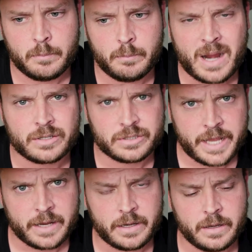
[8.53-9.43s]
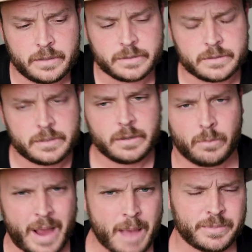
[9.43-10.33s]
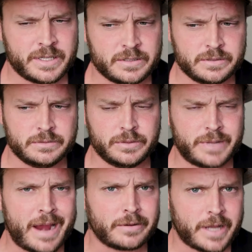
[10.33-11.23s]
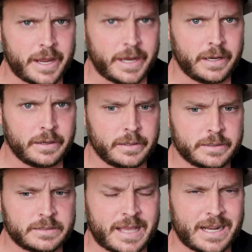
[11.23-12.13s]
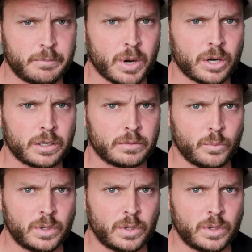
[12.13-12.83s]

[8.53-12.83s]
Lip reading: understanding is, what happened is Duterte decided to burn,